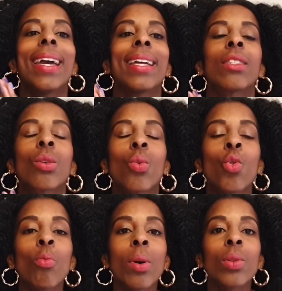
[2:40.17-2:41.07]
It's
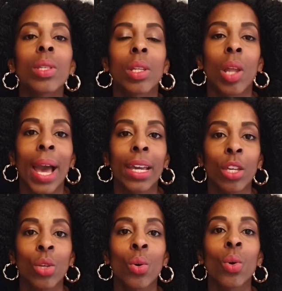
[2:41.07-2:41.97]
almost like
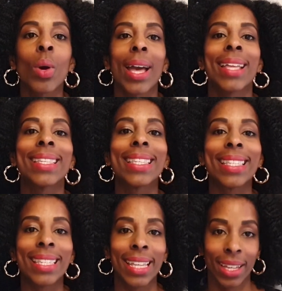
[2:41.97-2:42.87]
you're
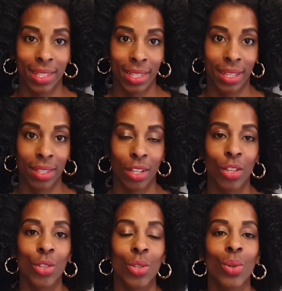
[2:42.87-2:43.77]
addicted
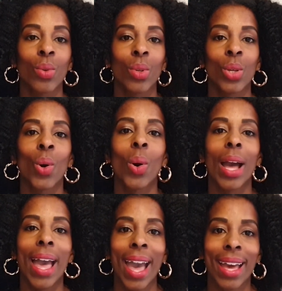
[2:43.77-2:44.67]
to your
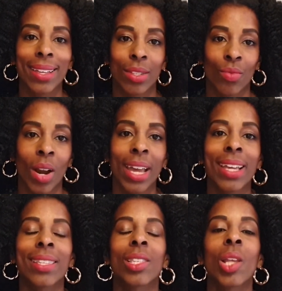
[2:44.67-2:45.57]
ex, right?
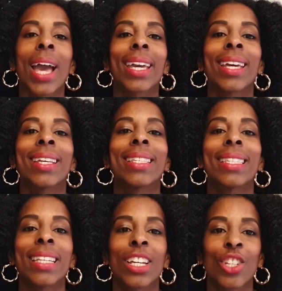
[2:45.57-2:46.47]
It's like an
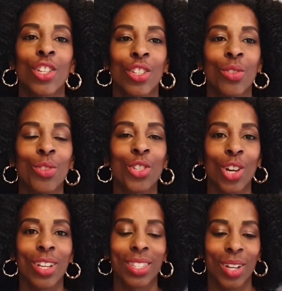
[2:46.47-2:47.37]
addiction. You
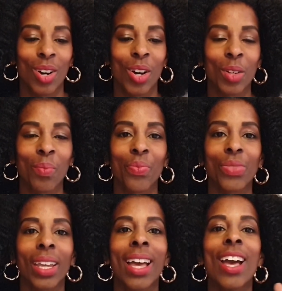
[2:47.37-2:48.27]
just can't
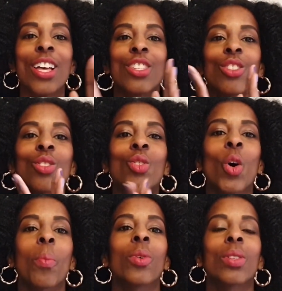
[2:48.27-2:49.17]

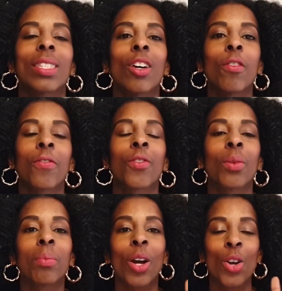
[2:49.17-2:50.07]
stop yourself
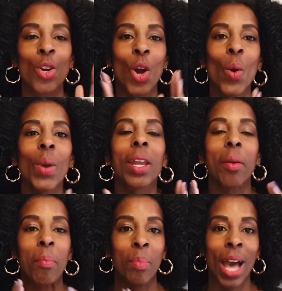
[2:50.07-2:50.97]
from
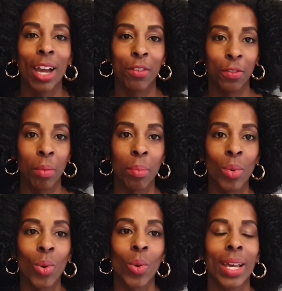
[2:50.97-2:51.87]
going back for
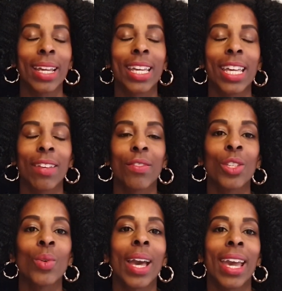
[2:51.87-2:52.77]
more. It gives
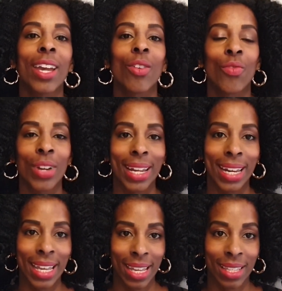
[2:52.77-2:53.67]
you a
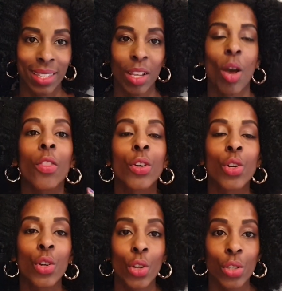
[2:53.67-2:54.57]
release. The
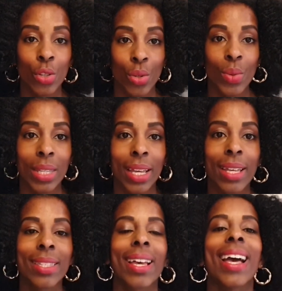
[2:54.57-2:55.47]
good news
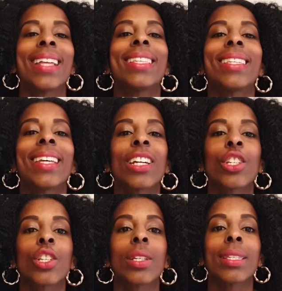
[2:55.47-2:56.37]
is
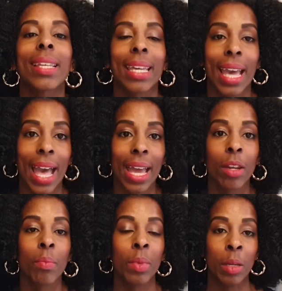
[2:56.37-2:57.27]
addictions
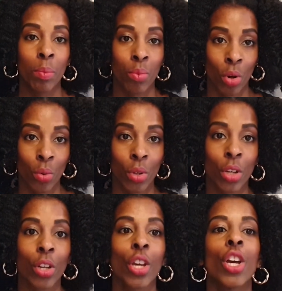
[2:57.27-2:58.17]
can be
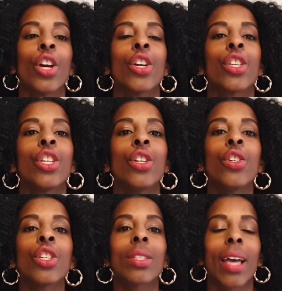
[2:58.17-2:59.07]
broken.
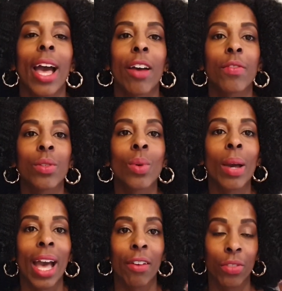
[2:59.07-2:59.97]
You just have to
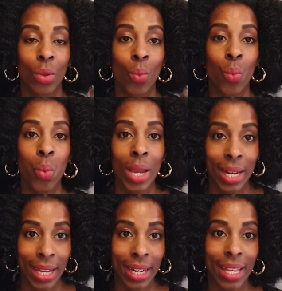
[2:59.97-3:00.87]
have the
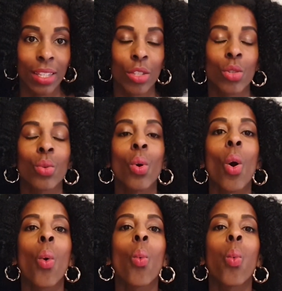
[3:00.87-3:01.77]
willingness to
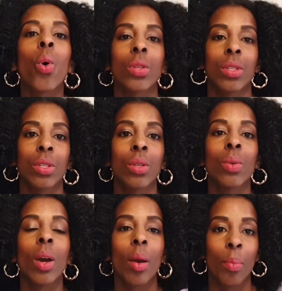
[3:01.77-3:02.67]
want
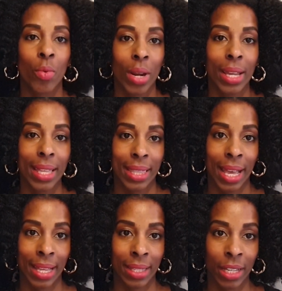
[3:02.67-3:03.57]
to break
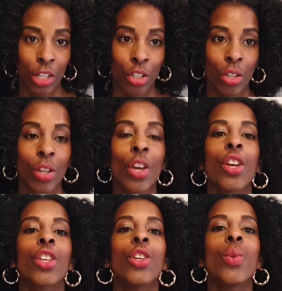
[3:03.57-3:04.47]
that addiction.
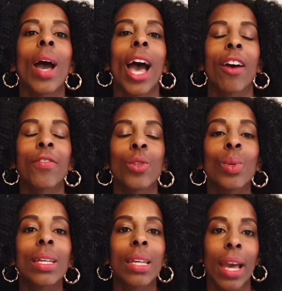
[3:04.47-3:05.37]
You have
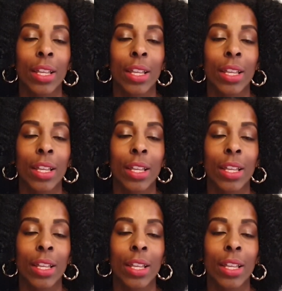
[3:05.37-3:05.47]
to get